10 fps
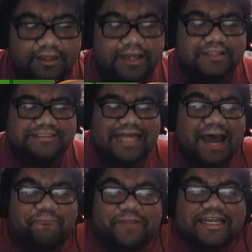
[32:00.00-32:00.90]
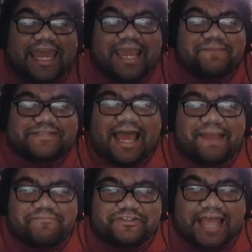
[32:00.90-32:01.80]
Stop the names!
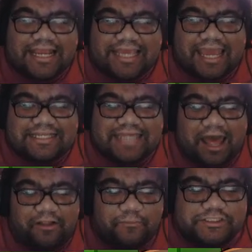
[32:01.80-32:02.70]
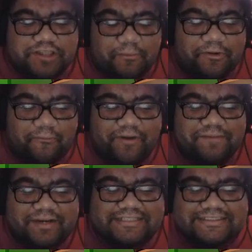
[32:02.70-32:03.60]
I can't tell what's going
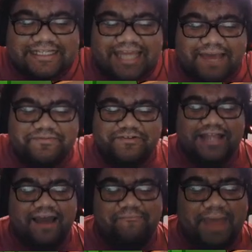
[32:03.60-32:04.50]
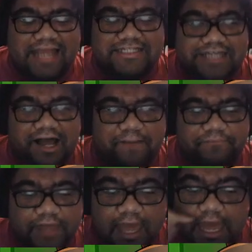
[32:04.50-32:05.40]
on because the names are not matching up.
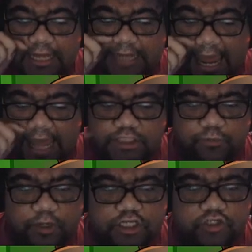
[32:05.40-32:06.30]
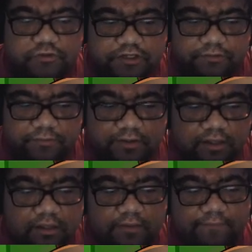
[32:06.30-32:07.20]
Kaj, what did you do?
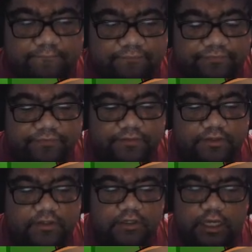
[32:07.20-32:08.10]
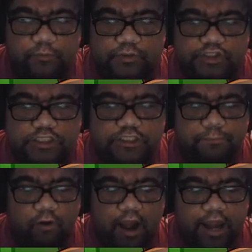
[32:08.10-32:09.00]
It was just a
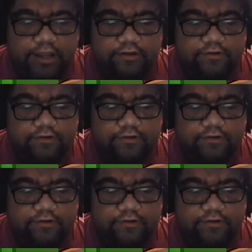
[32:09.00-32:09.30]
prank.